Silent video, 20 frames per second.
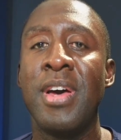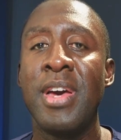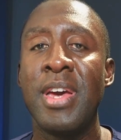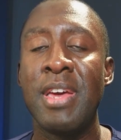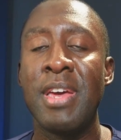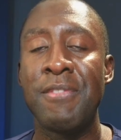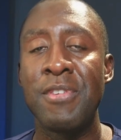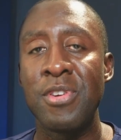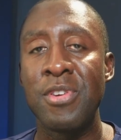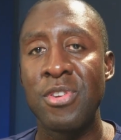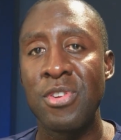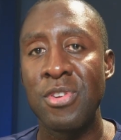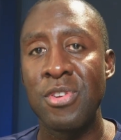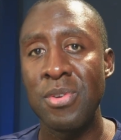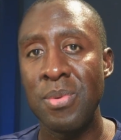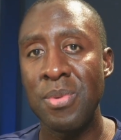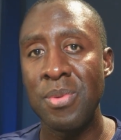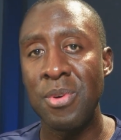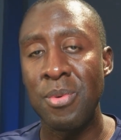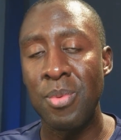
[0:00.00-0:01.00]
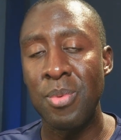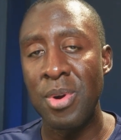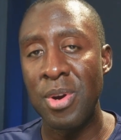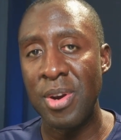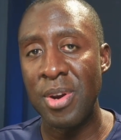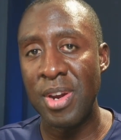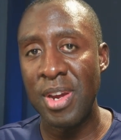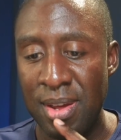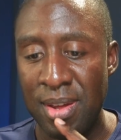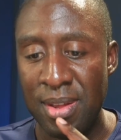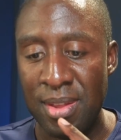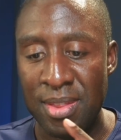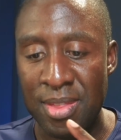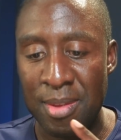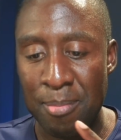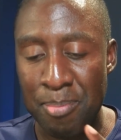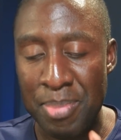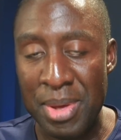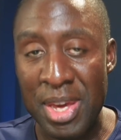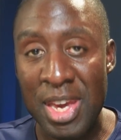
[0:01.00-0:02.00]
if you do the work, the
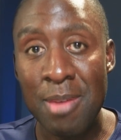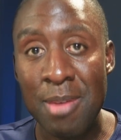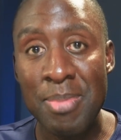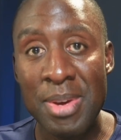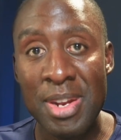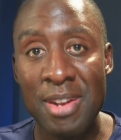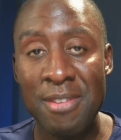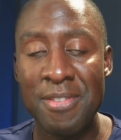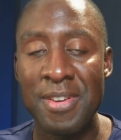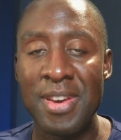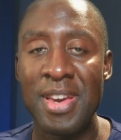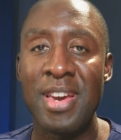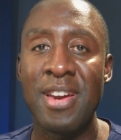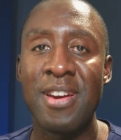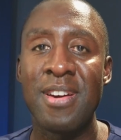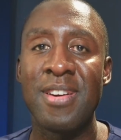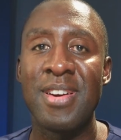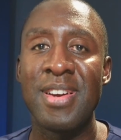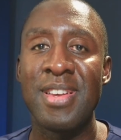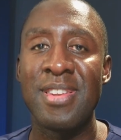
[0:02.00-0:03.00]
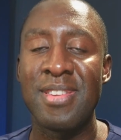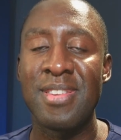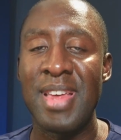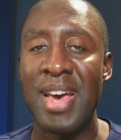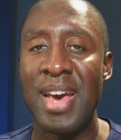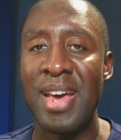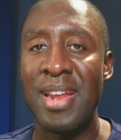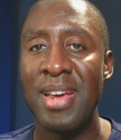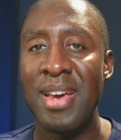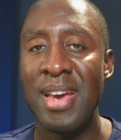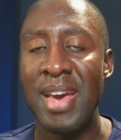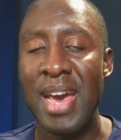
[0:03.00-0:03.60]
big benefit here is that